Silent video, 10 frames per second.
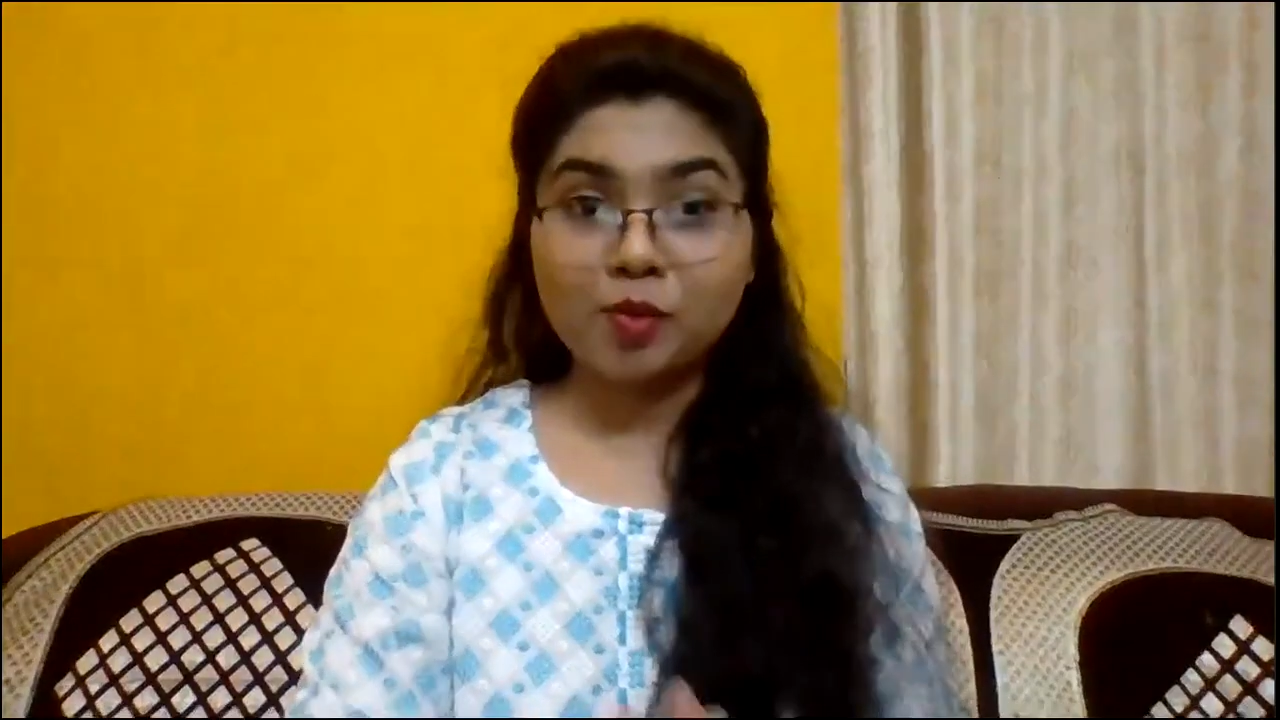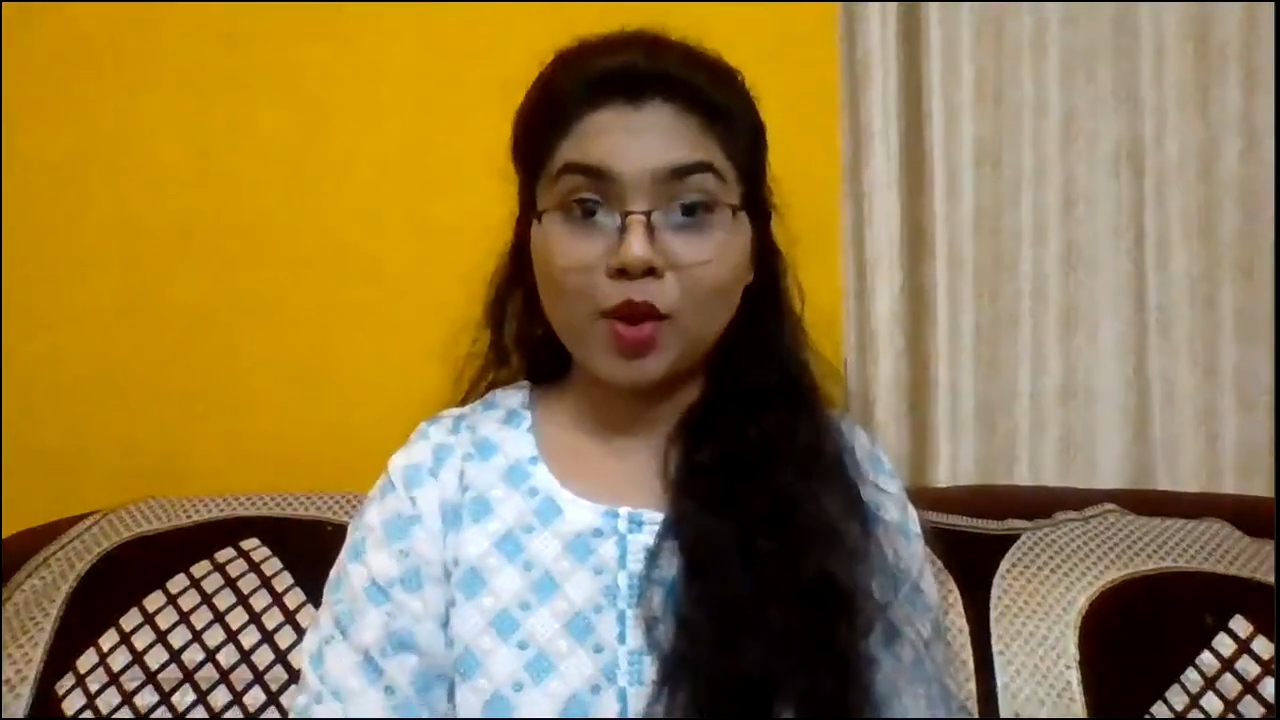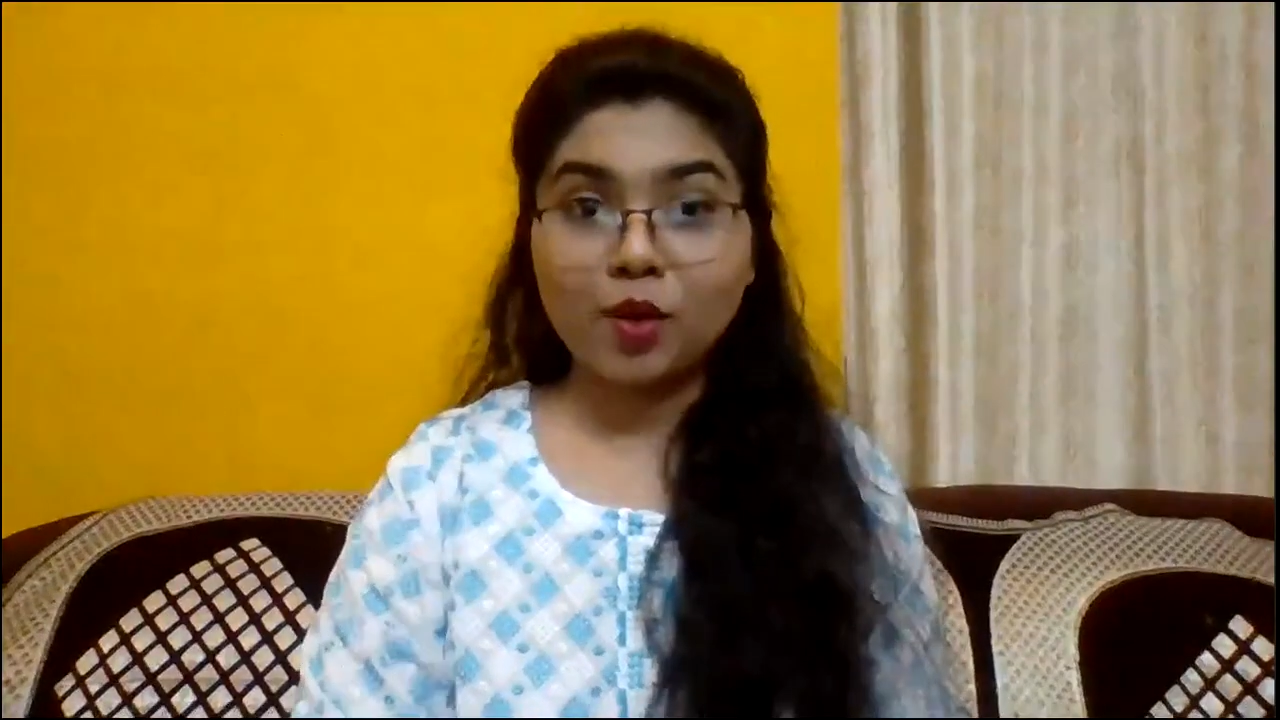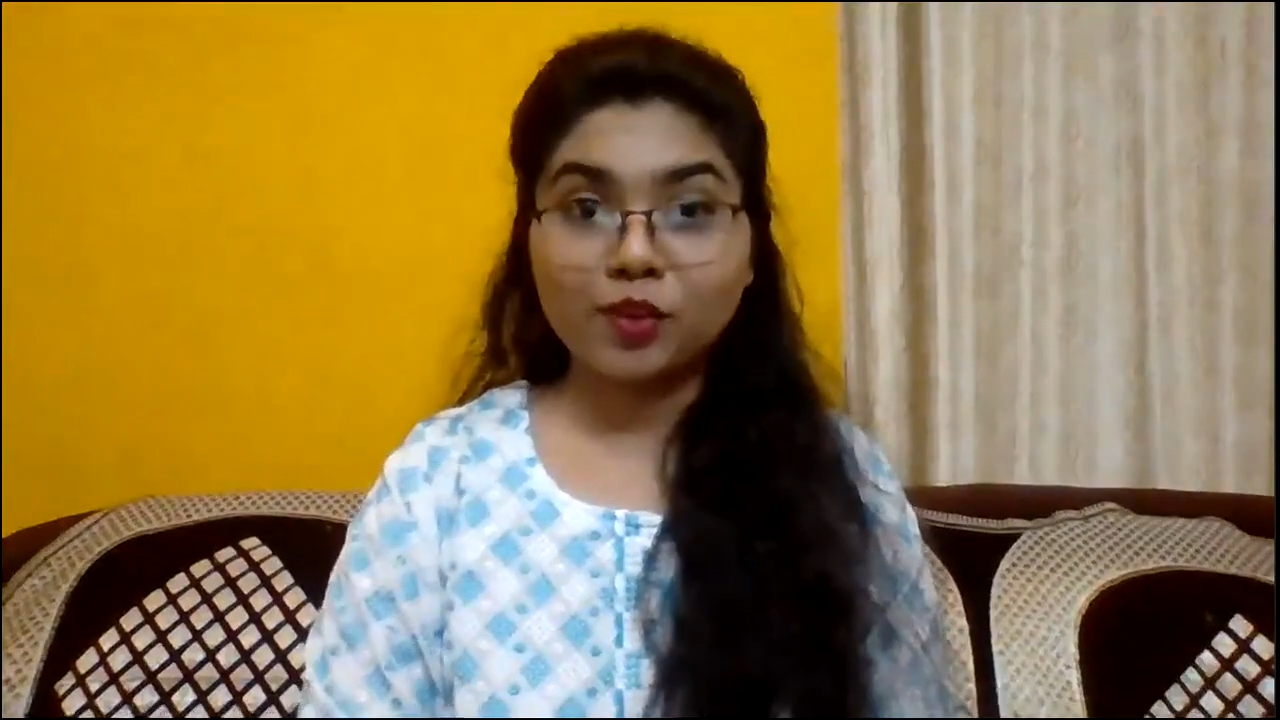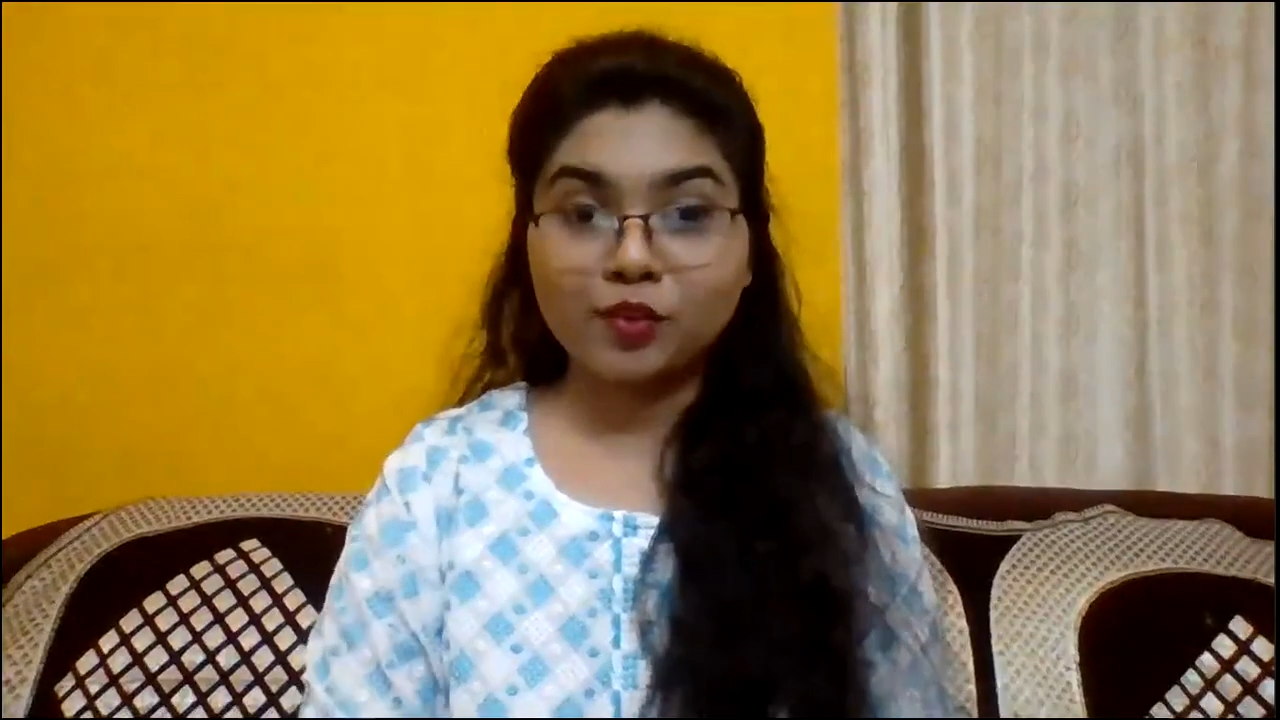
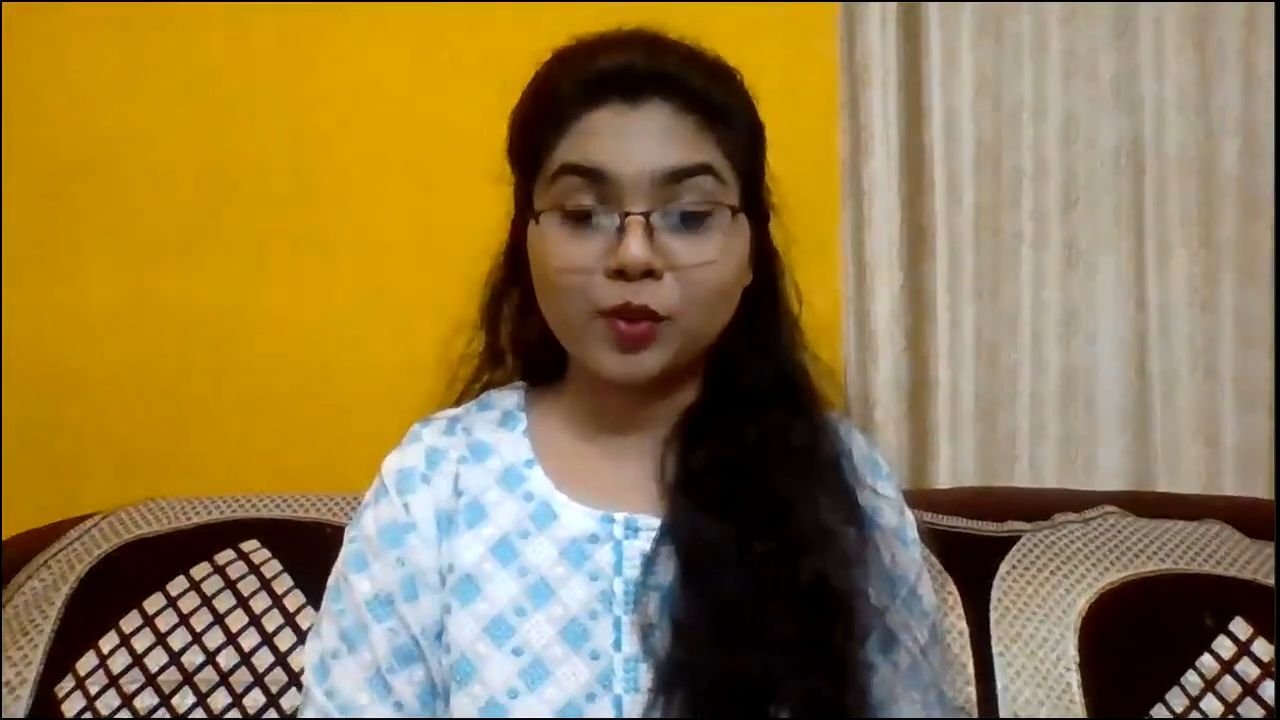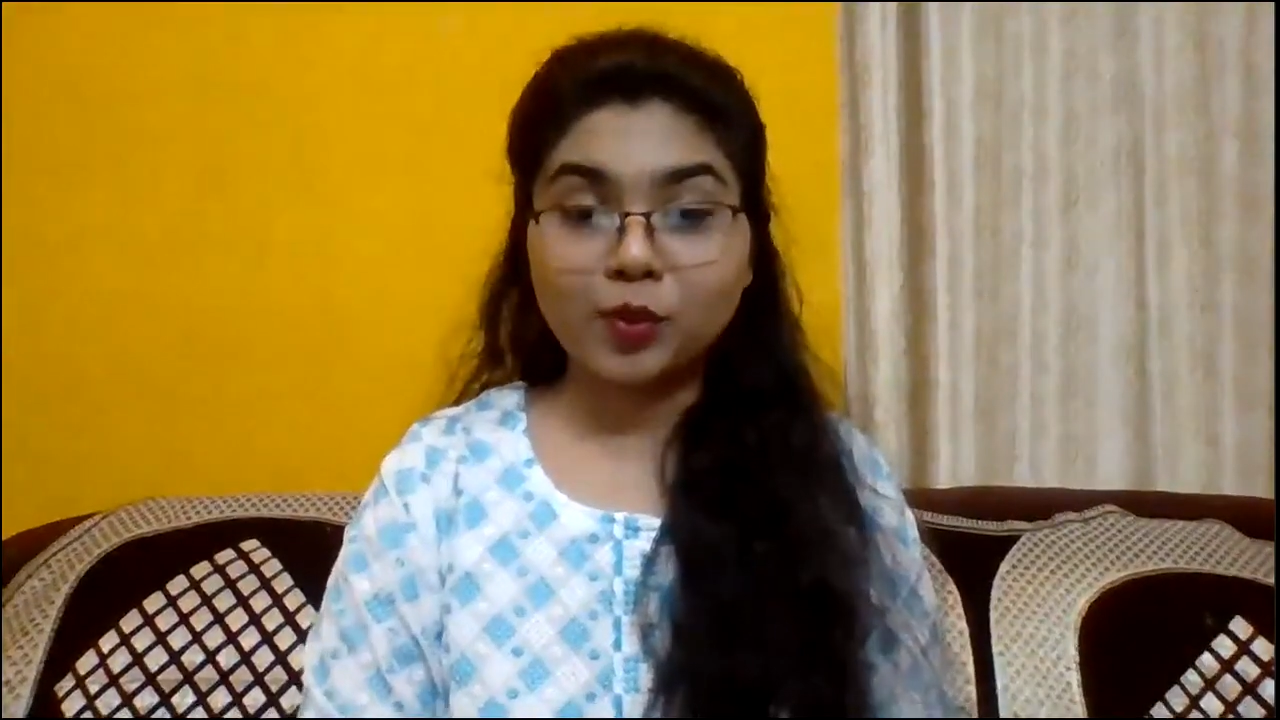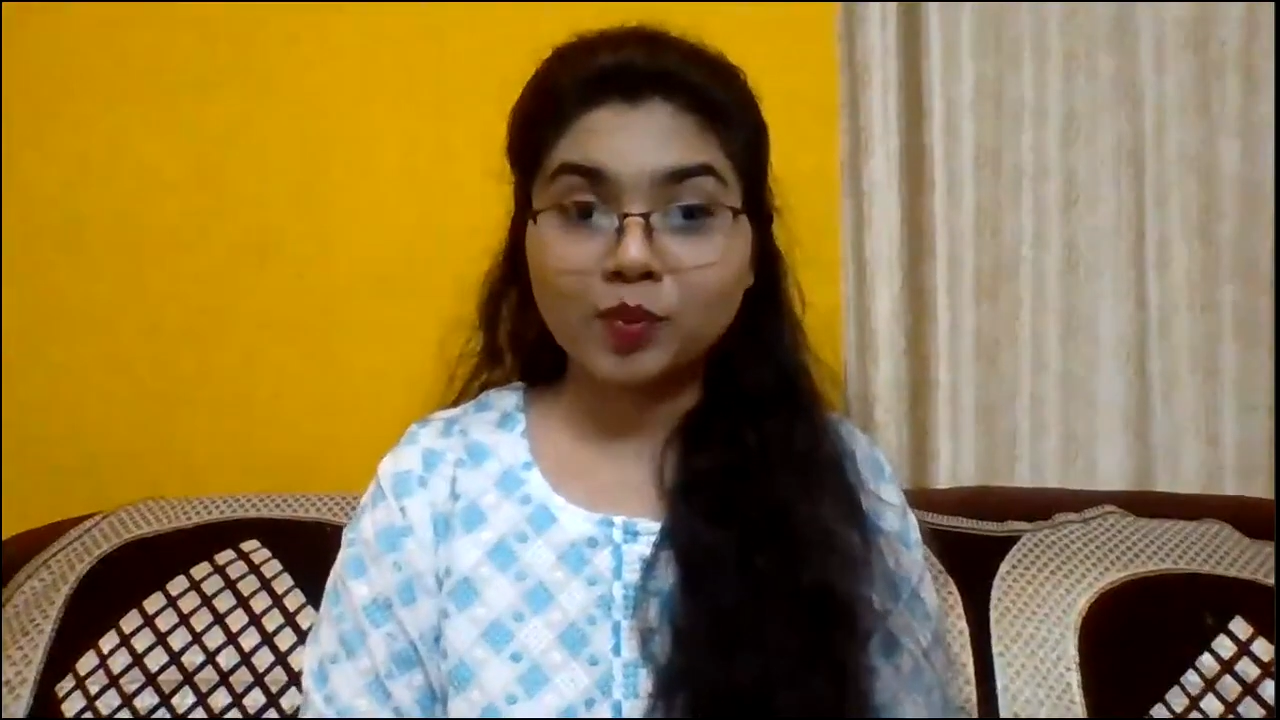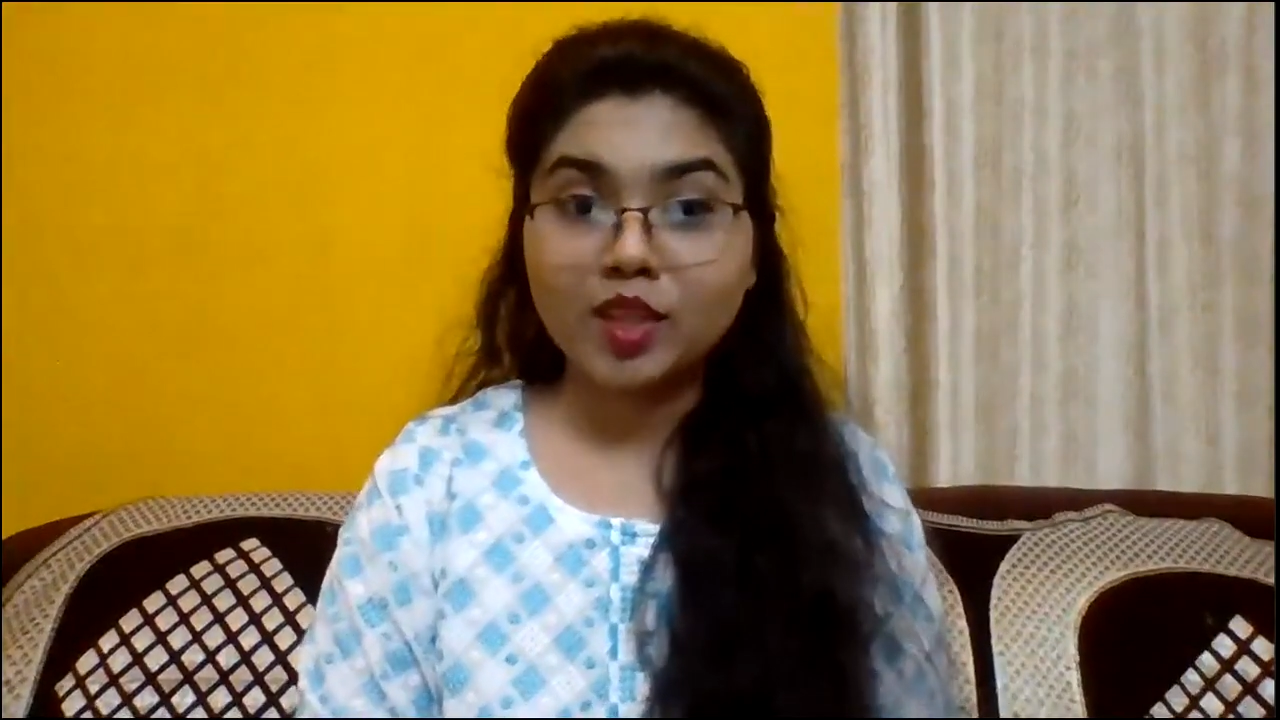proud of you.